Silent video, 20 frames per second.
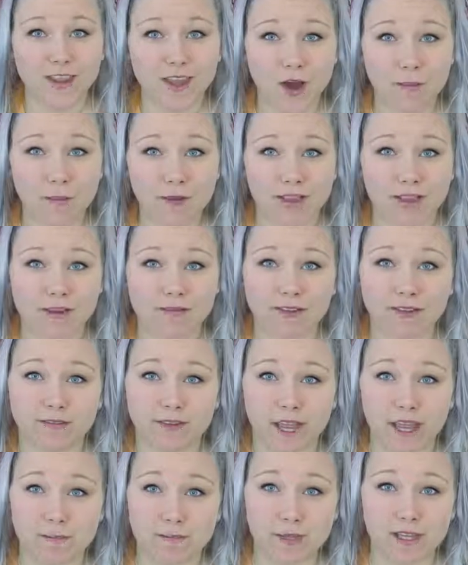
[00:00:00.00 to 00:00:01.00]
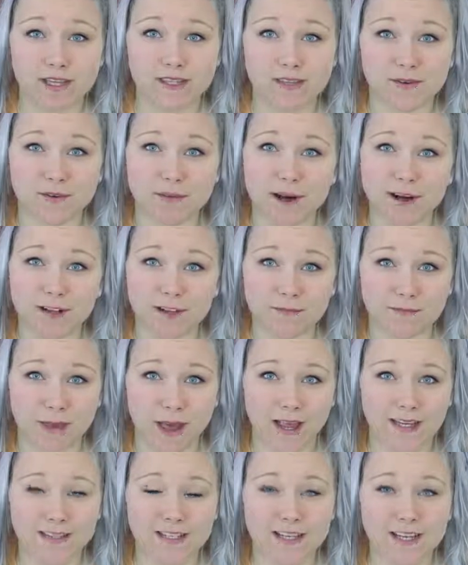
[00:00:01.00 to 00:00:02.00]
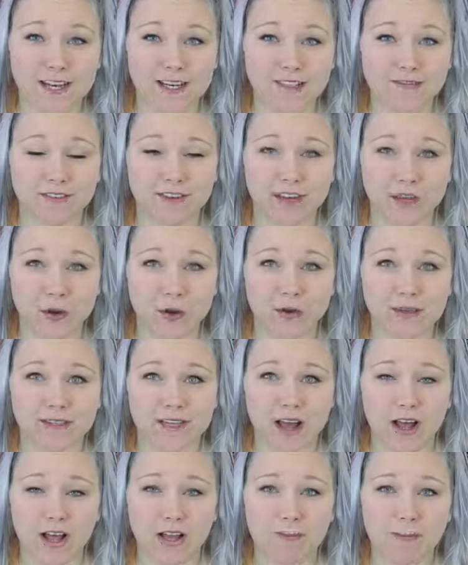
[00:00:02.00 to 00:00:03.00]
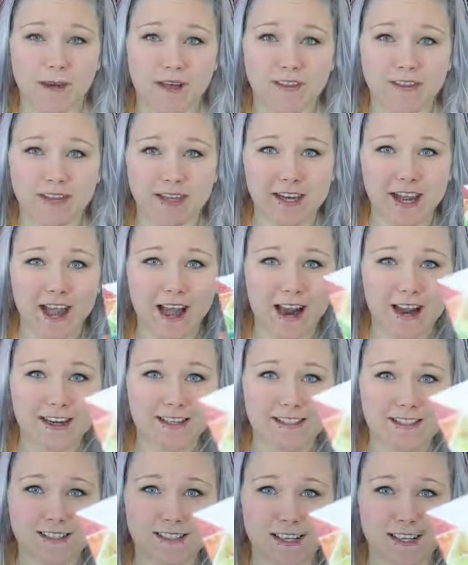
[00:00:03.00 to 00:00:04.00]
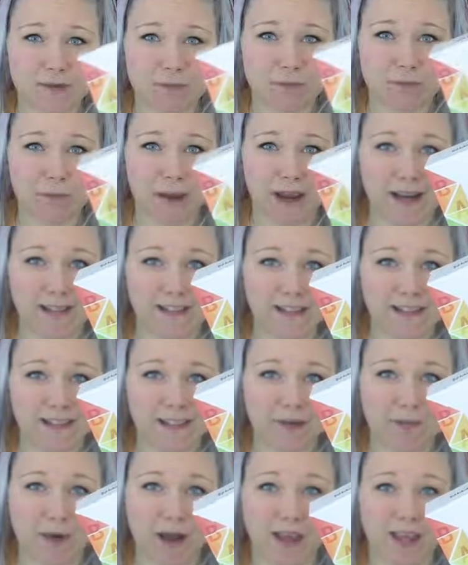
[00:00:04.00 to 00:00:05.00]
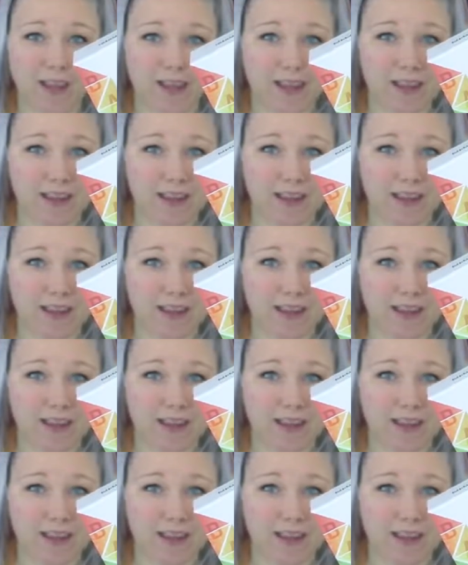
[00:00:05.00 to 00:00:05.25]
Hello my lovely vapies, welcome back. Today's video is all about the iStick Basic by